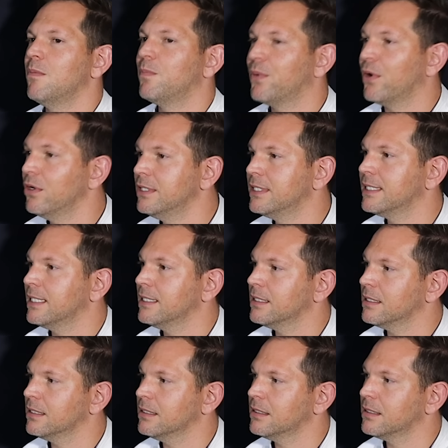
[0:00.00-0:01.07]

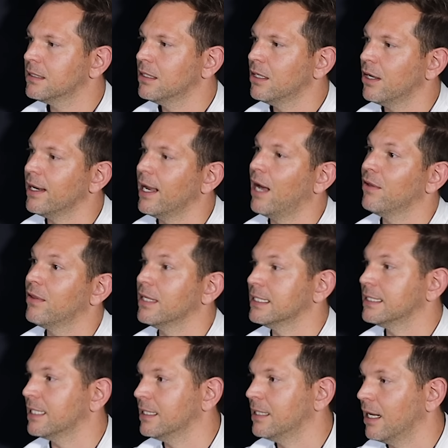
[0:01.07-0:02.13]
processes on how
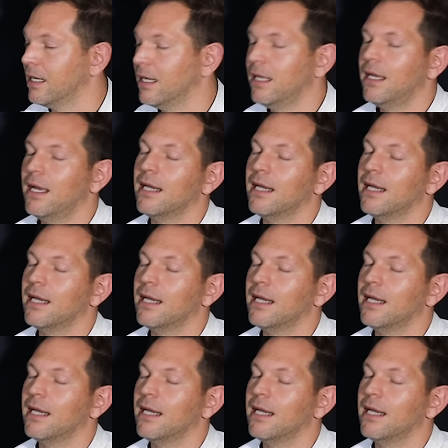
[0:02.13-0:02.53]
things get done.